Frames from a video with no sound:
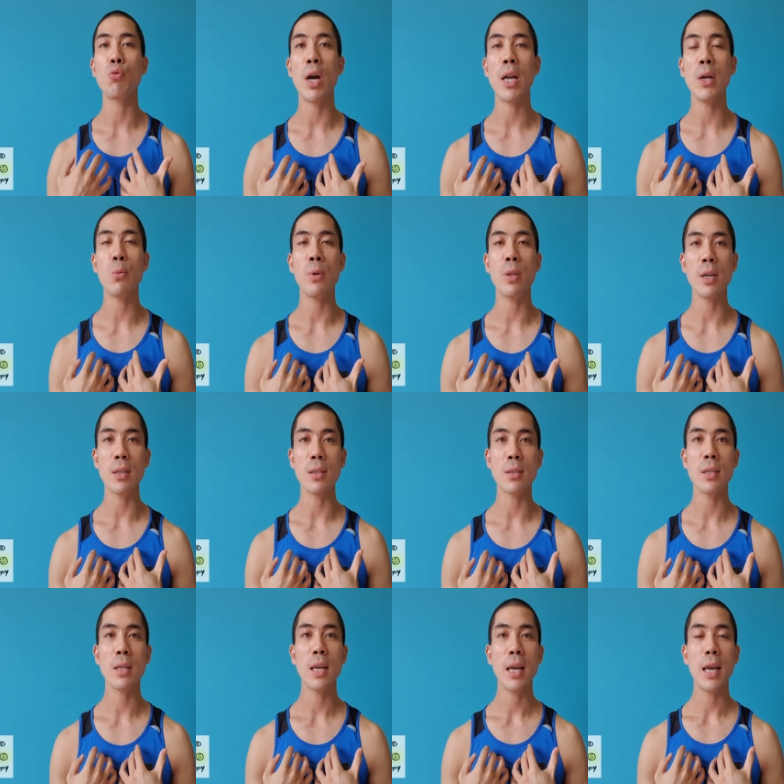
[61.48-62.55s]
right with us
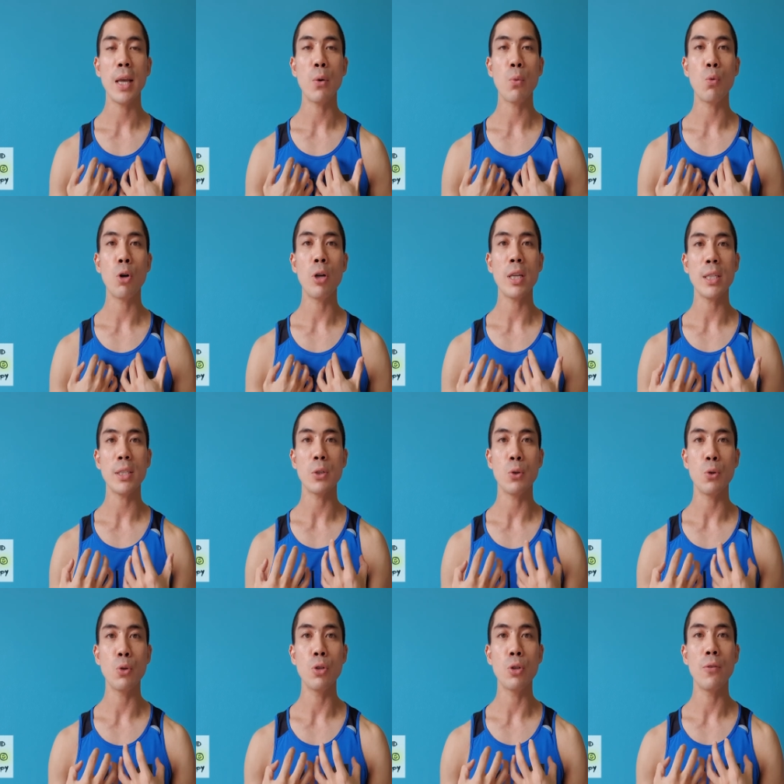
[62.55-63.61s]
and what is
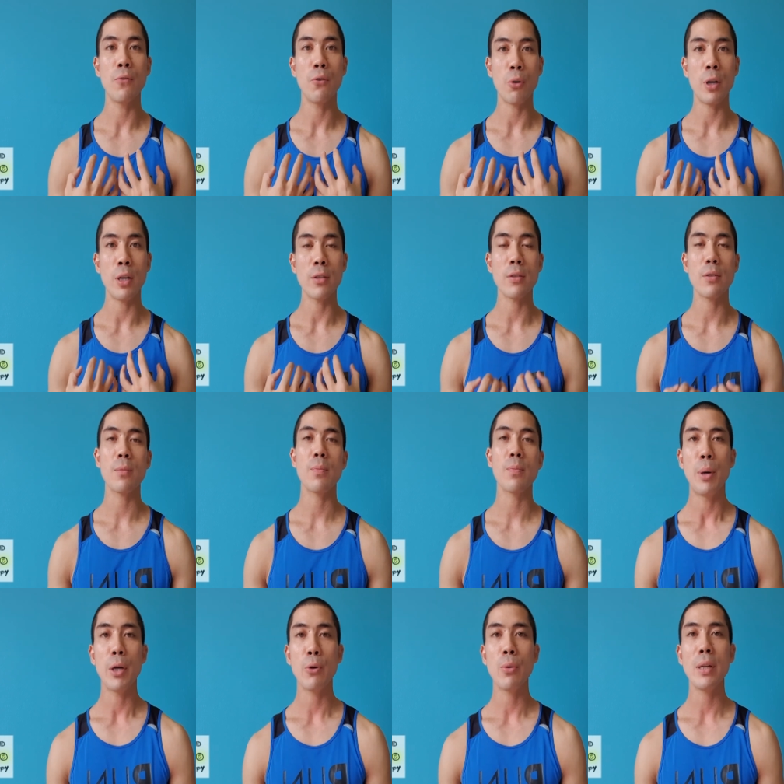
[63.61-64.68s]
good for us.
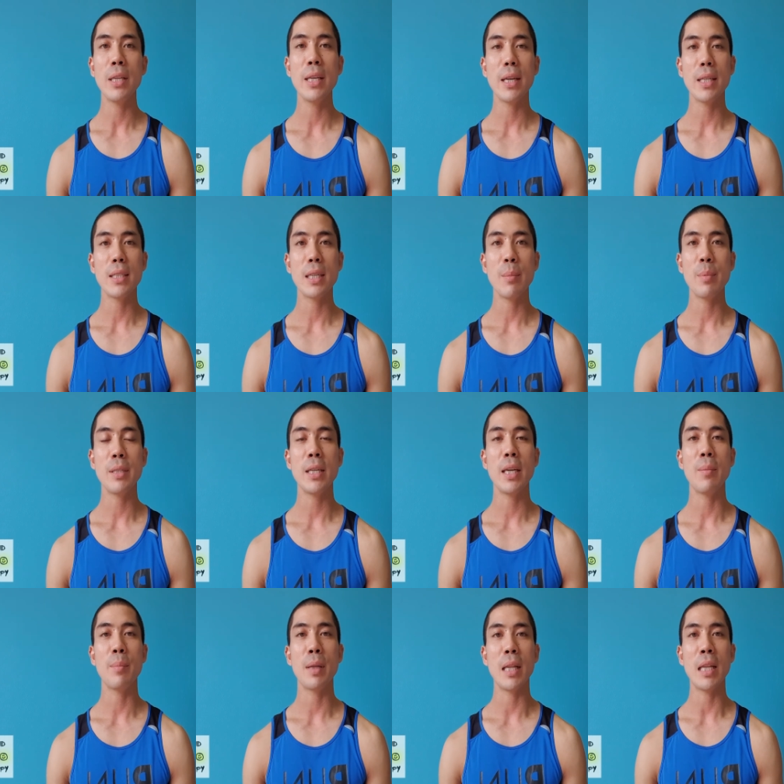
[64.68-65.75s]
By only accepting
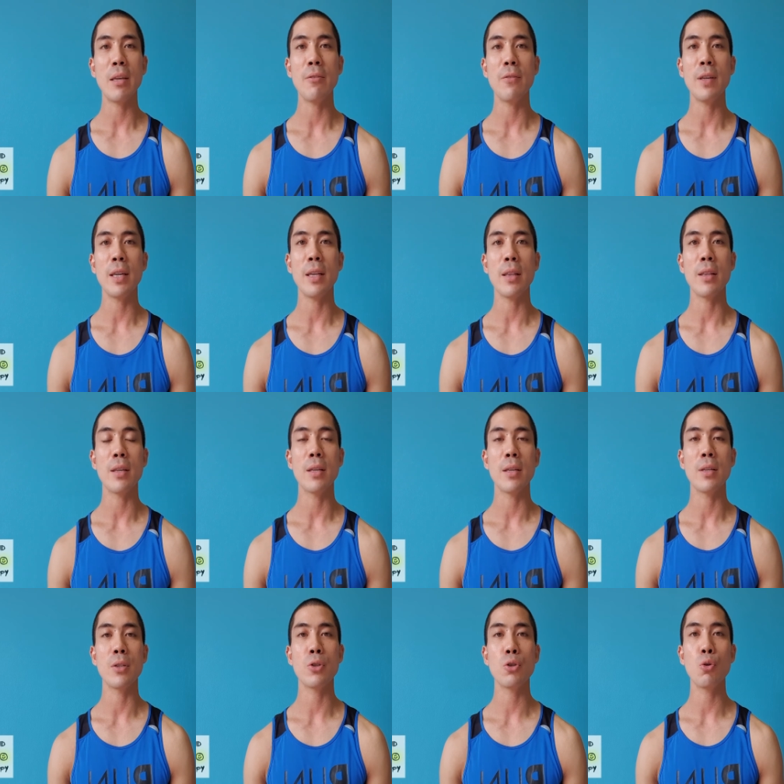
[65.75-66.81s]
and believing
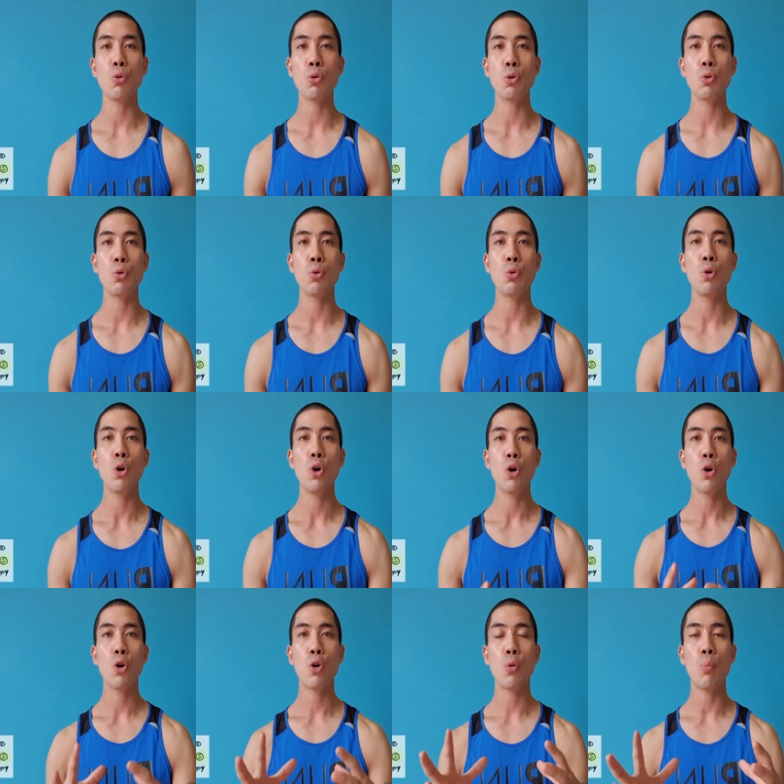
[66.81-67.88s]
the social
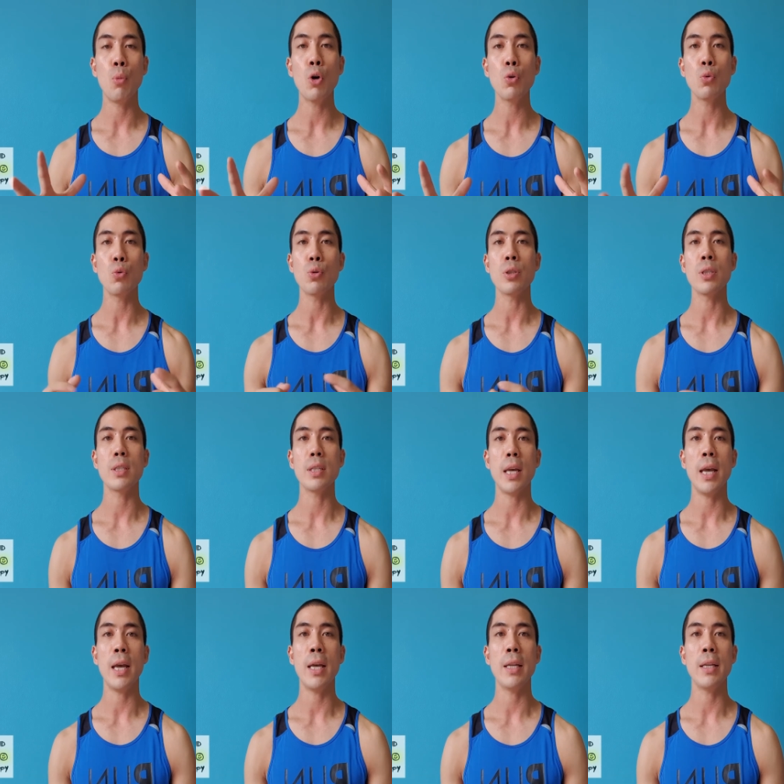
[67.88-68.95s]
models
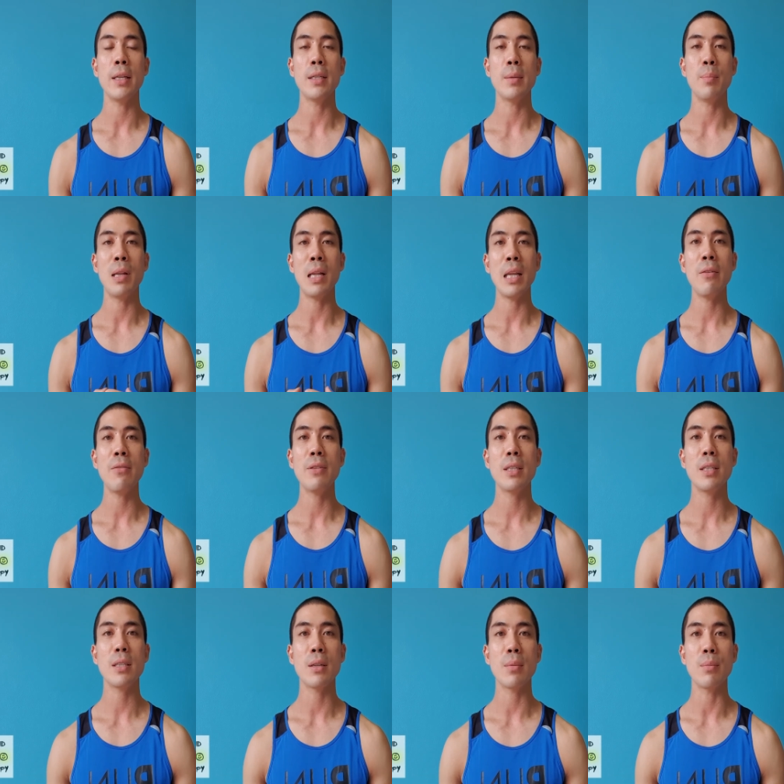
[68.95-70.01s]
and belief
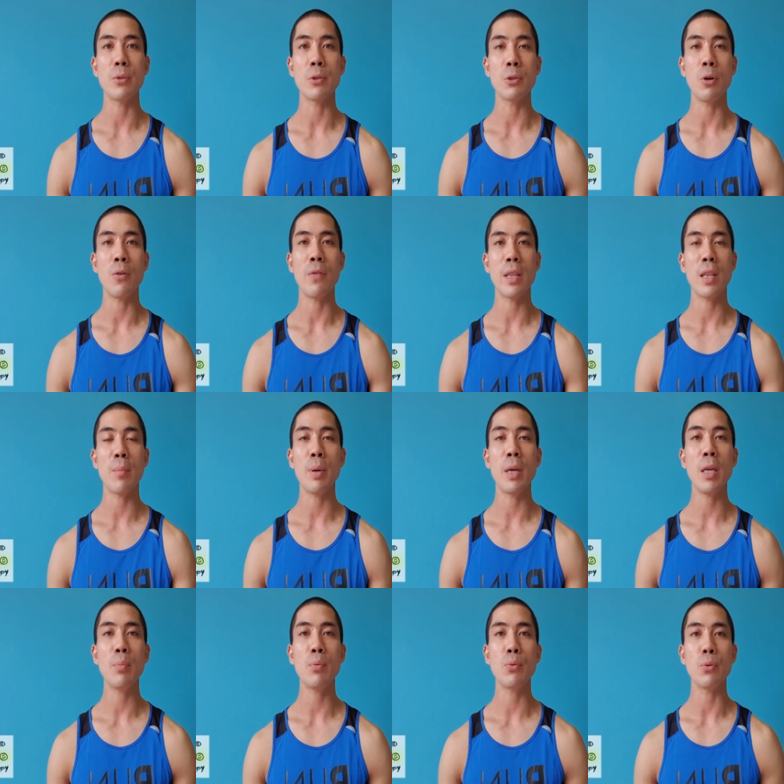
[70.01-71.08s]
systems of other
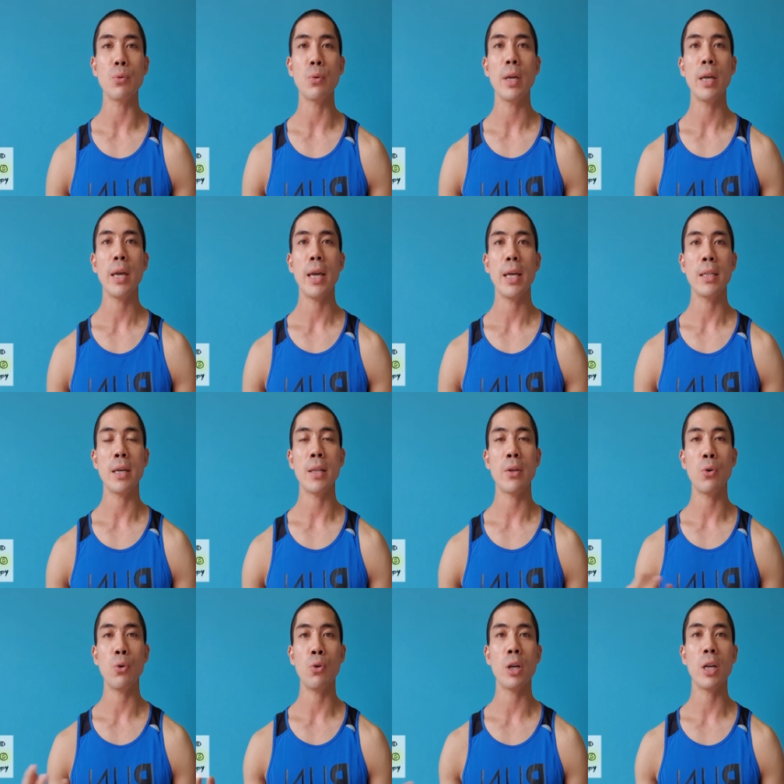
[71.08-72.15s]
people and other
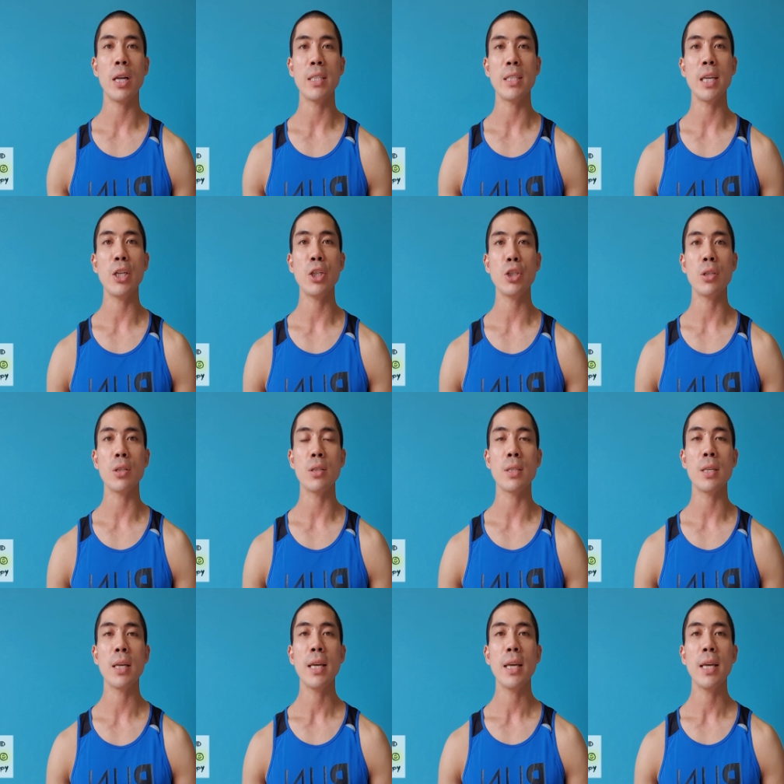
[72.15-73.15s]
organizations,